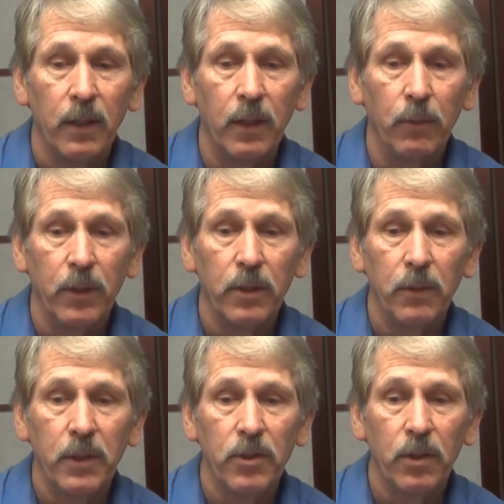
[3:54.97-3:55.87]
And when
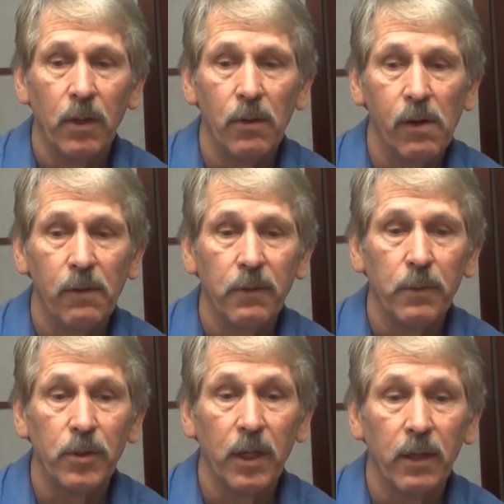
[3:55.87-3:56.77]
doing so, offer
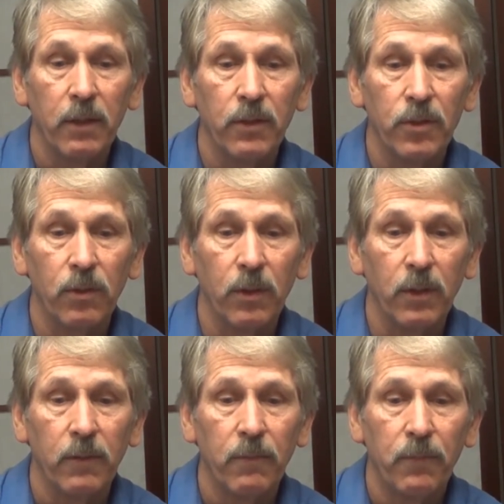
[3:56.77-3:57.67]
them Jonathan's Law
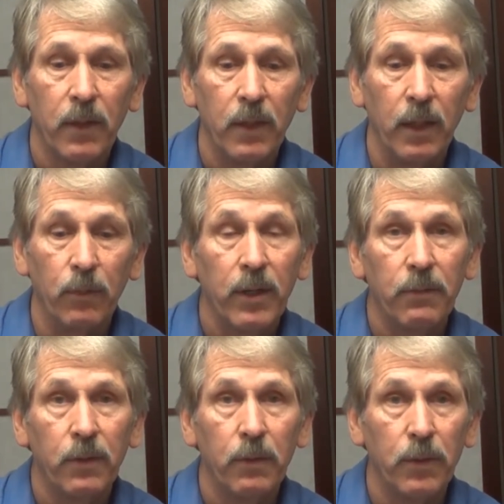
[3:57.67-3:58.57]
and wait
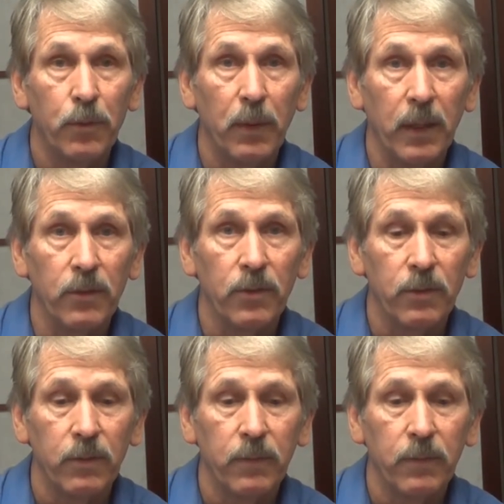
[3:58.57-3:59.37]
for a response.